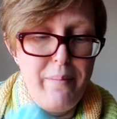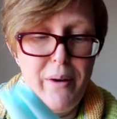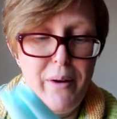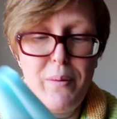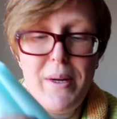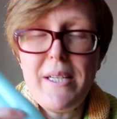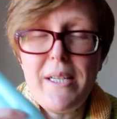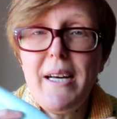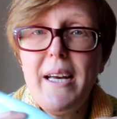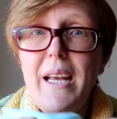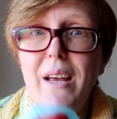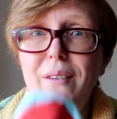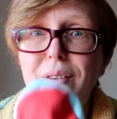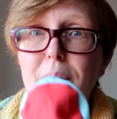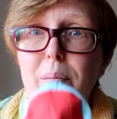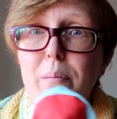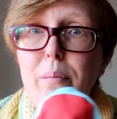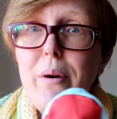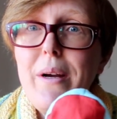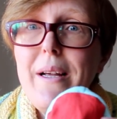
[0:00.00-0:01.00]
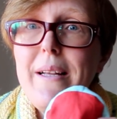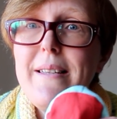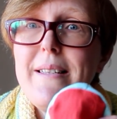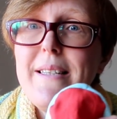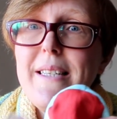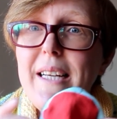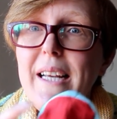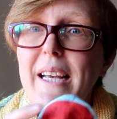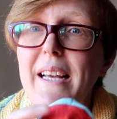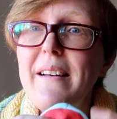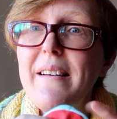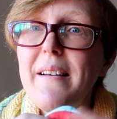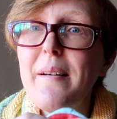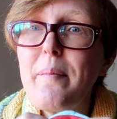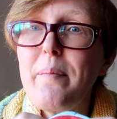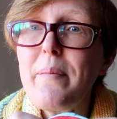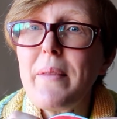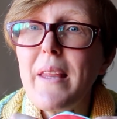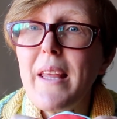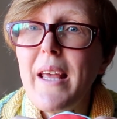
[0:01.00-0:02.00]
which I haven't pressed yet,
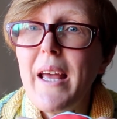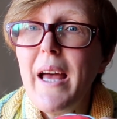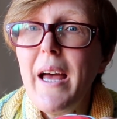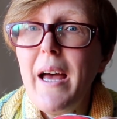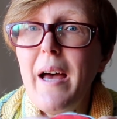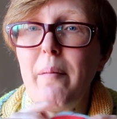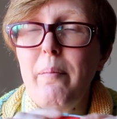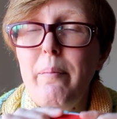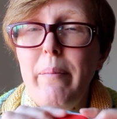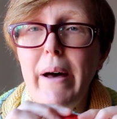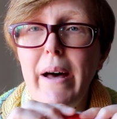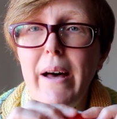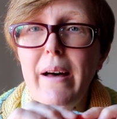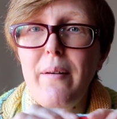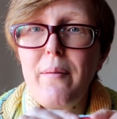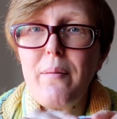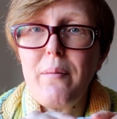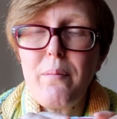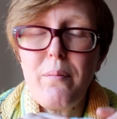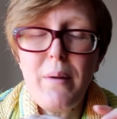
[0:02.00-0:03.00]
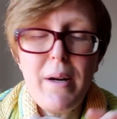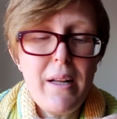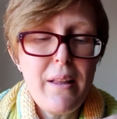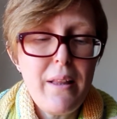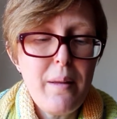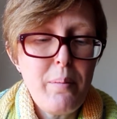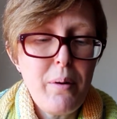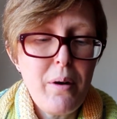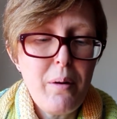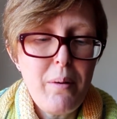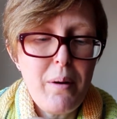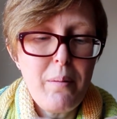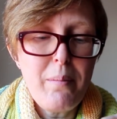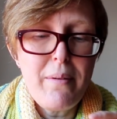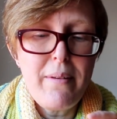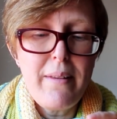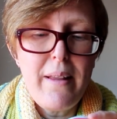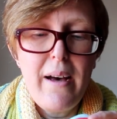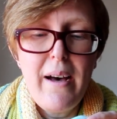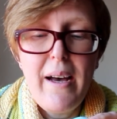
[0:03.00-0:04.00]
but one of the
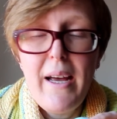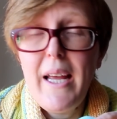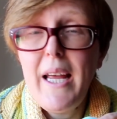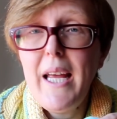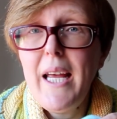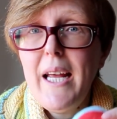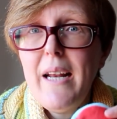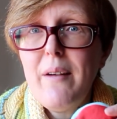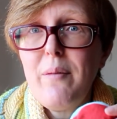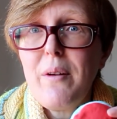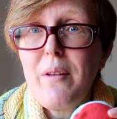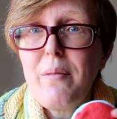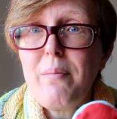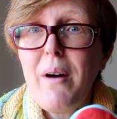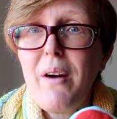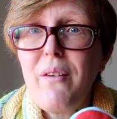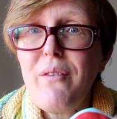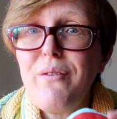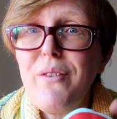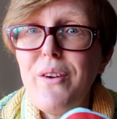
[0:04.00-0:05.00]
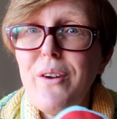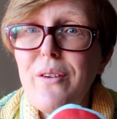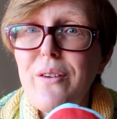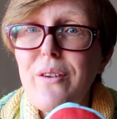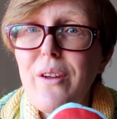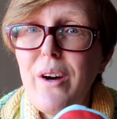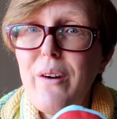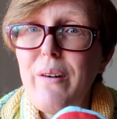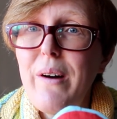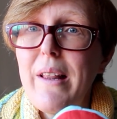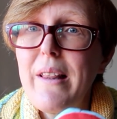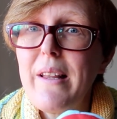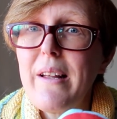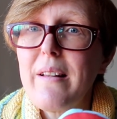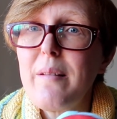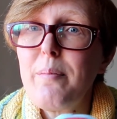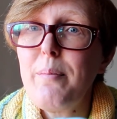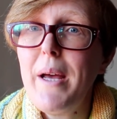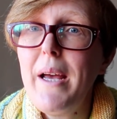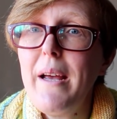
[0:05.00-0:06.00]
problems that I had with my first go at
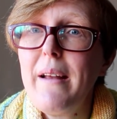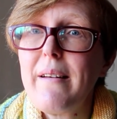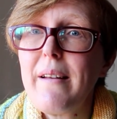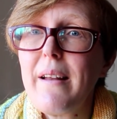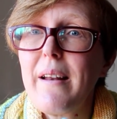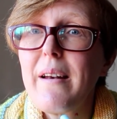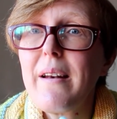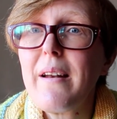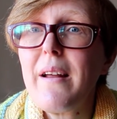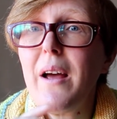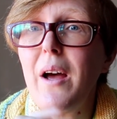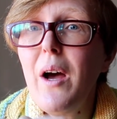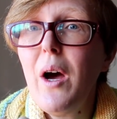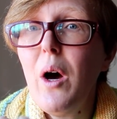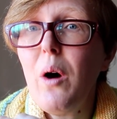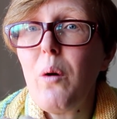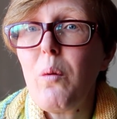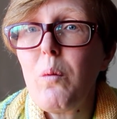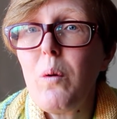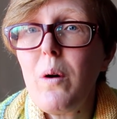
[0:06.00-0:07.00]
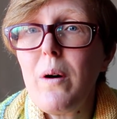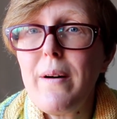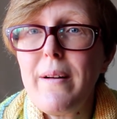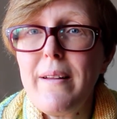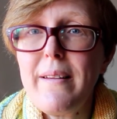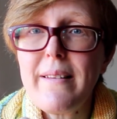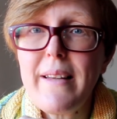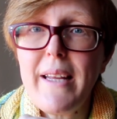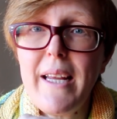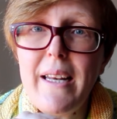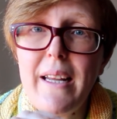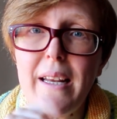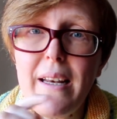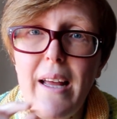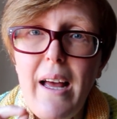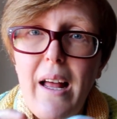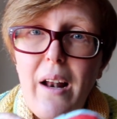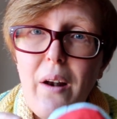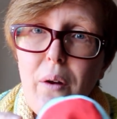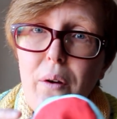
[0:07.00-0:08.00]
this pattern was
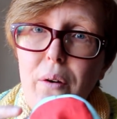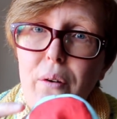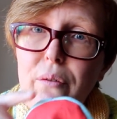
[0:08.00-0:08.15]
getting a lot